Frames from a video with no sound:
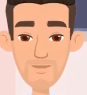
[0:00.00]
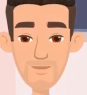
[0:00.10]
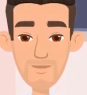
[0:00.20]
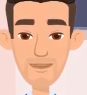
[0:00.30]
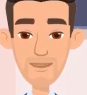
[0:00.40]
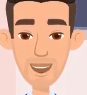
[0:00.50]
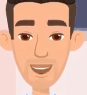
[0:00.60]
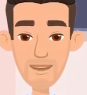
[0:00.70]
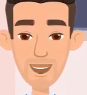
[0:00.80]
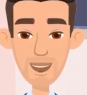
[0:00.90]
Once
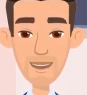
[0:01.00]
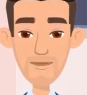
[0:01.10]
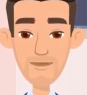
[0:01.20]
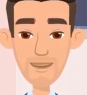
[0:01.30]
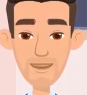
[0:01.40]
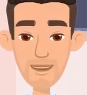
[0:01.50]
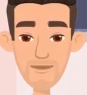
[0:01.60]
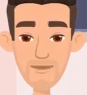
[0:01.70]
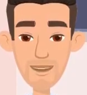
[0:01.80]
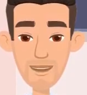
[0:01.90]
we read an even
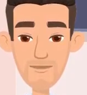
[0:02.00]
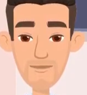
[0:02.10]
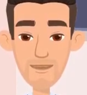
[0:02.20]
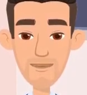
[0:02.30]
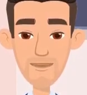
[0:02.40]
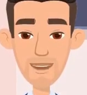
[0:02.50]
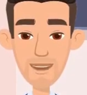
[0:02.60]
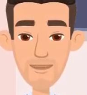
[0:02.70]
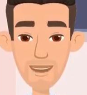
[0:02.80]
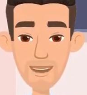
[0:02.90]
sums for the
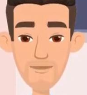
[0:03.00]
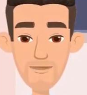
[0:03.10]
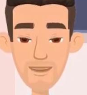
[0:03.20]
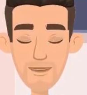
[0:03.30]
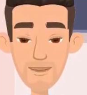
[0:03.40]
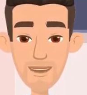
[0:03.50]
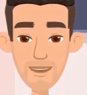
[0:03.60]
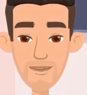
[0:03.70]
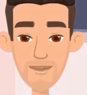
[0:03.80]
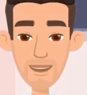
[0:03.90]
first half of the
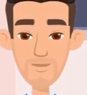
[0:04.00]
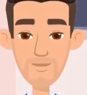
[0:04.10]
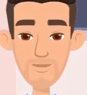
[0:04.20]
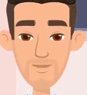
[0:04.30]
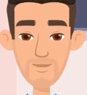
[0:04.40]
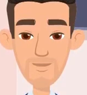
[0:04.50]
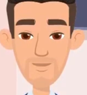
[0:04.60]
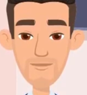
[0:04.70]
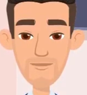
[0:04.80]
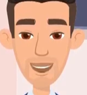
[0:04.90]
frequencies,
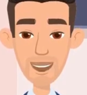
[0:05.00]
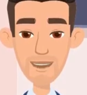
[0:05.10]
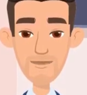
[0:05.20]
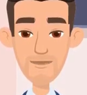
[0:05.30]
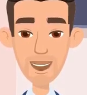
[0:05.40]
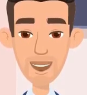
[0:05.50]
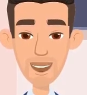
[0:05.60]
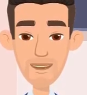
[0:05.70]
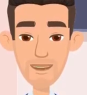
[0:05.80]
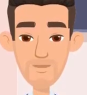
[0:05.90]
we can
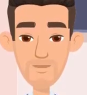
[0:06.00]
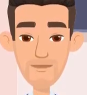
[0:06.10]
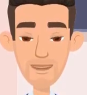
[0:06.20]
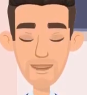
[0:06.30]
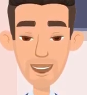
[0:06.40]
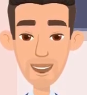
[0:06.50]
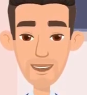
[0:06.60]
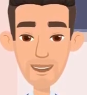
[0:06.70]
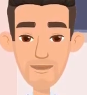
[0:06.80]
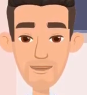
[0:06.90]
reuse these
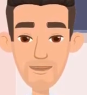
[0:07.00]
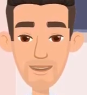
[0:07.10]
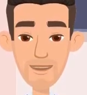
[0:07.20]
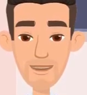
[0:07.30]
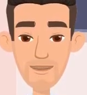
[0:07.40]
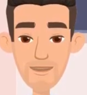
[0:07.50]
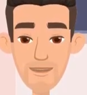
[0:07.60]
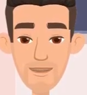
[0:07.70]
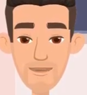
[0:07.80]
values to find the upper half.